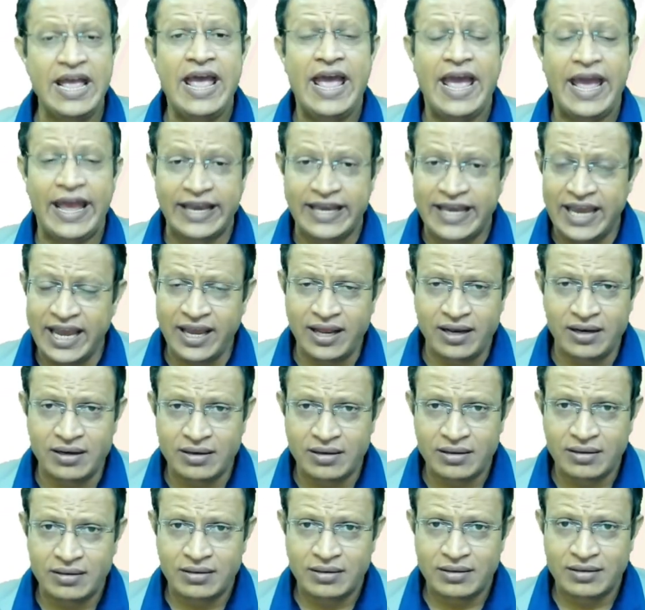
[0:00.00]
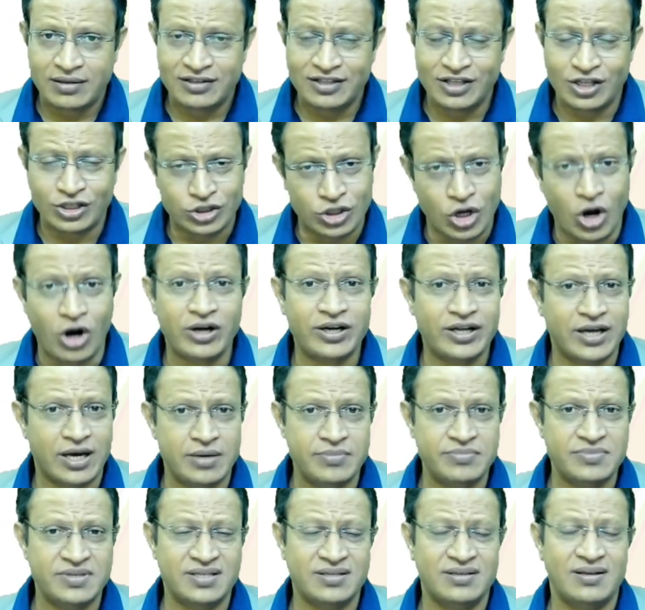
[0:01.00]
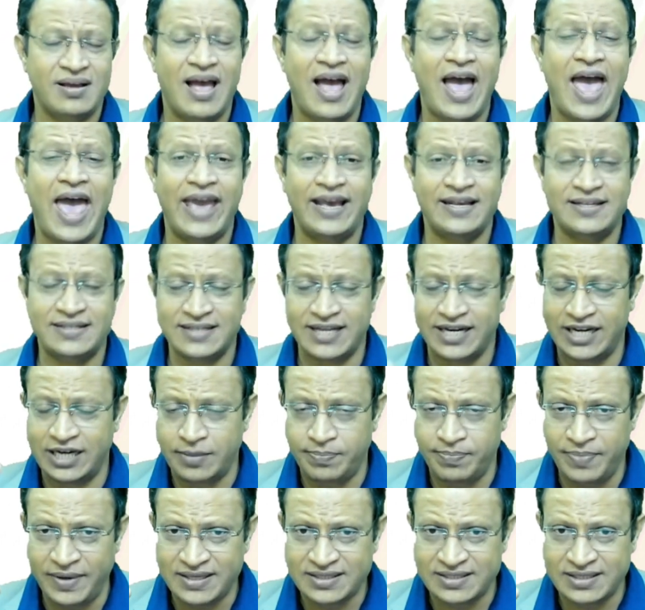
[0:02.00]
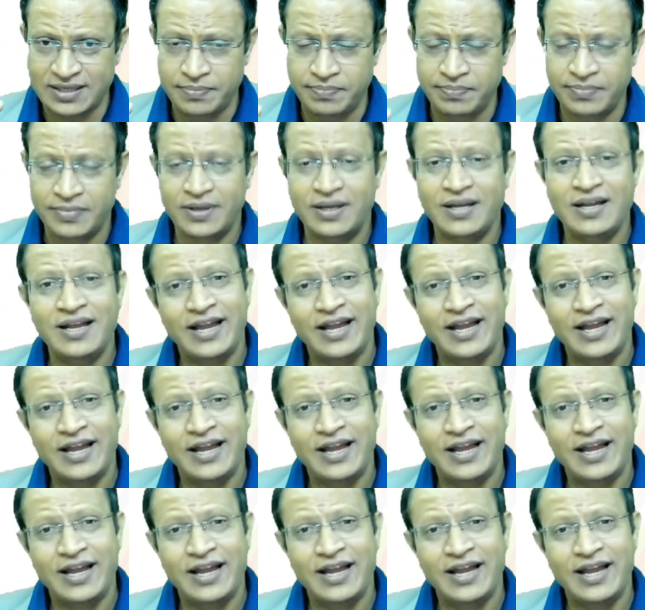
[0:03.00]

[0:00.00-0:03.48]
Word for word: Again, the thought comes, anxiety picks up,